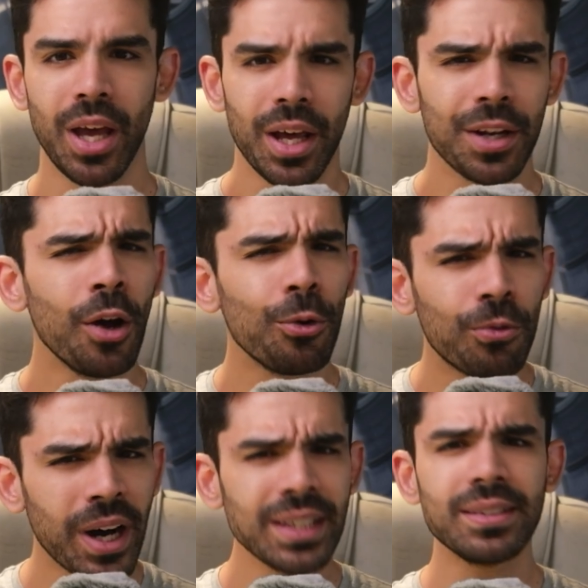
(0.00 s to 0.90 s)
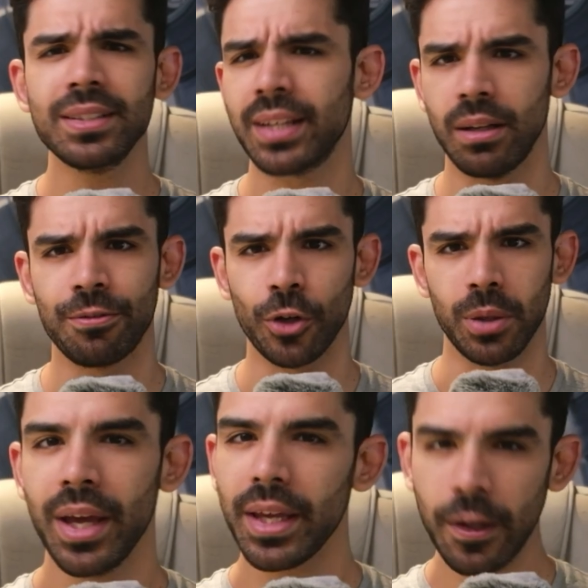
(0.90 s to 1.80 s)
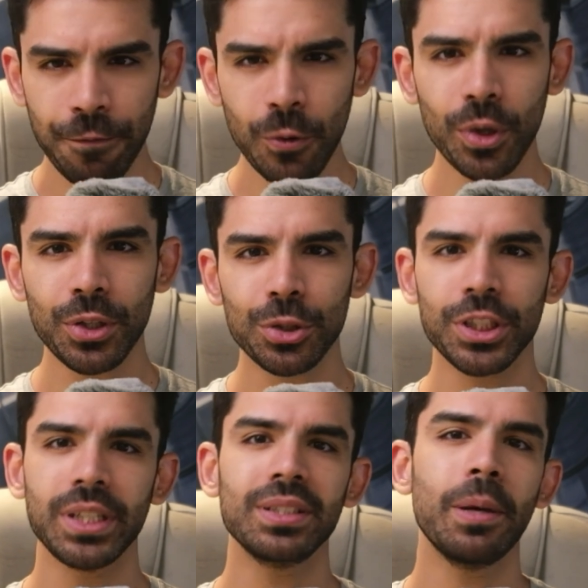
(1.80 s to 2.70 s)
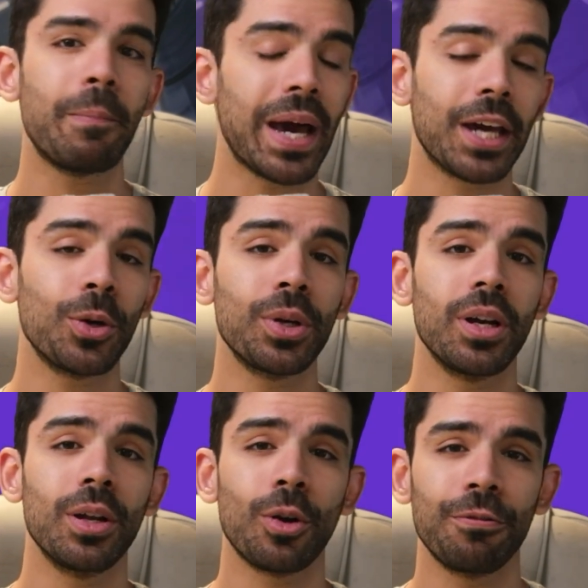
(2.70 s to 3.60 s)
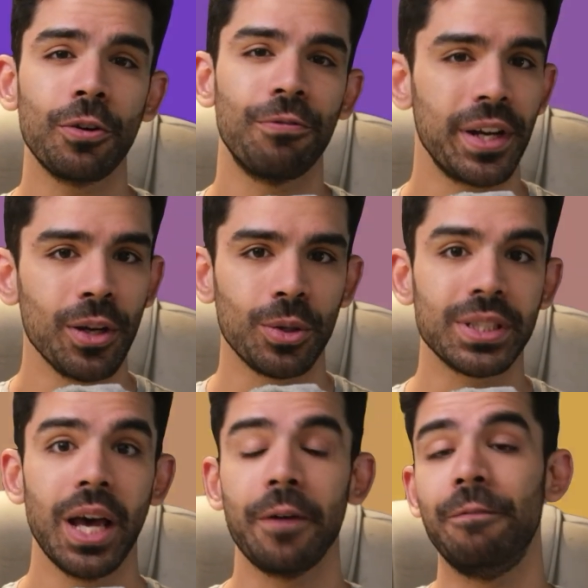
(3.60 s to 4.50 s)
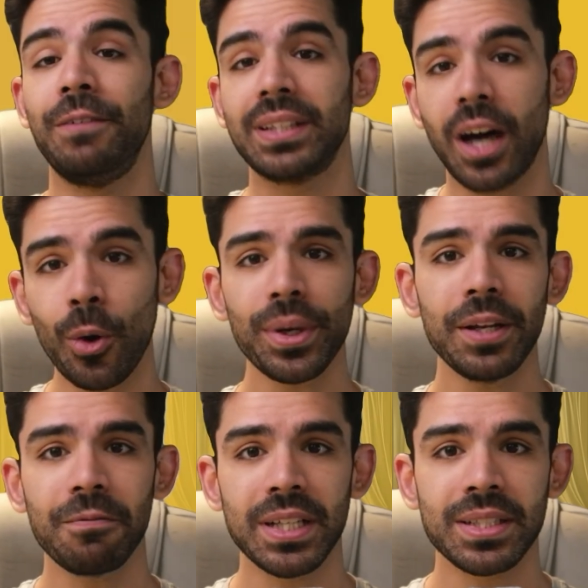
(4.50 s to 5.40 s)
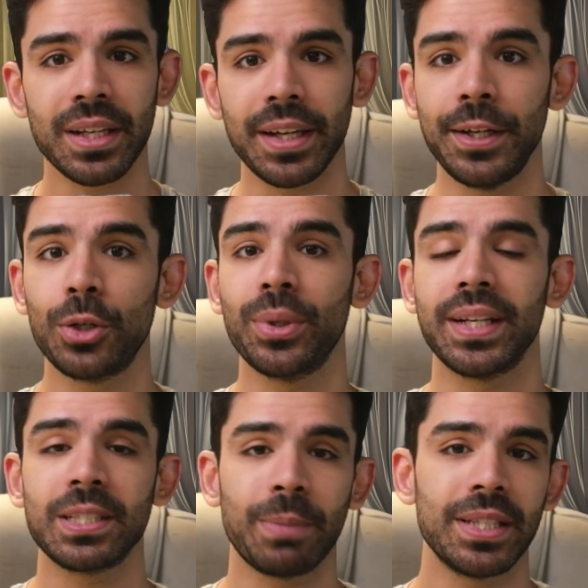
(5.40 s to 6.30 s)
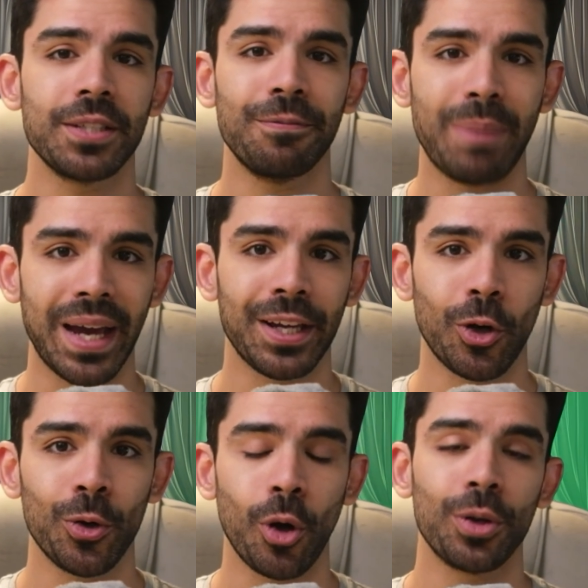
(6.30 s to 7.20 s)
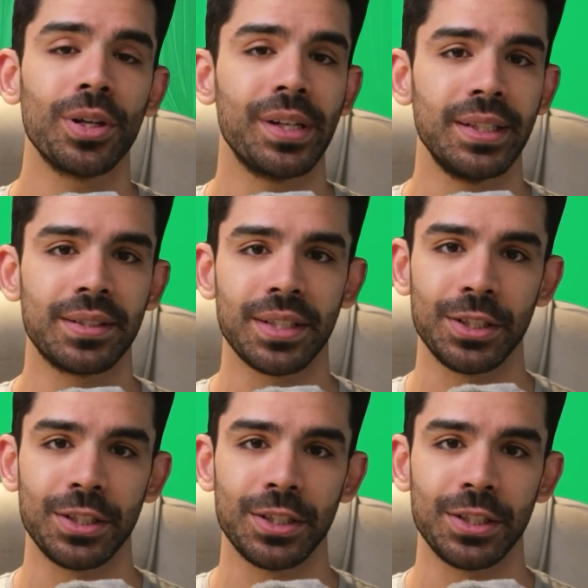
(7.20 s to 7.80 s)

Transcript: Now why is this helpful? If you want to change the background color of your videos without investing into an expensive background or a green screen